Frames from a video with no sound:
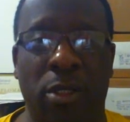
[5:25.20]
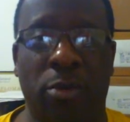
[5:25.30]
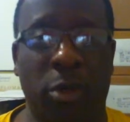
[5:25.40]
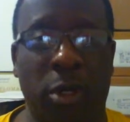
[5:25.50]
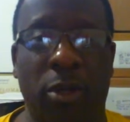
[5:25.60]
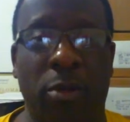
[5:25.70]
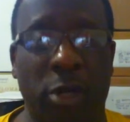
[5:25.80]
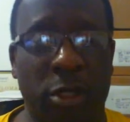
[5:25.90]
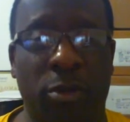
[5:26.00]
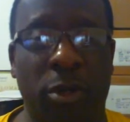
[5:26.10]
pretty
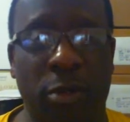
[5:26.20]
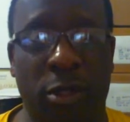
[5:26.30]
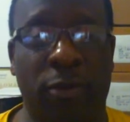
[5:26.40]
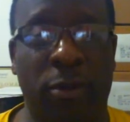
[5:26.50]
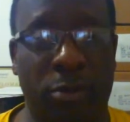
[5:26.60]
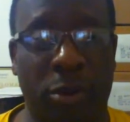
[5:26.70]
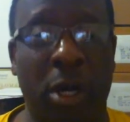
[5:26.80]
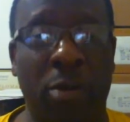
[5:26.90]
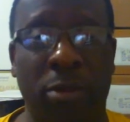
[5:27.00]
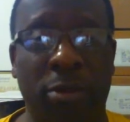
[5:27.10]
much of a
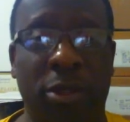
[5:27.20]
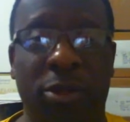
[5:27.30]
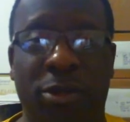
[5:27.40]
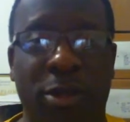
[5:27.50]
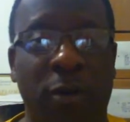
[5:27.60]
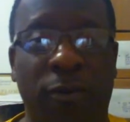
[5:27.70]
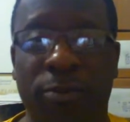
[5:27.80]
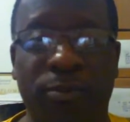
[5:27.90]
problem in itself.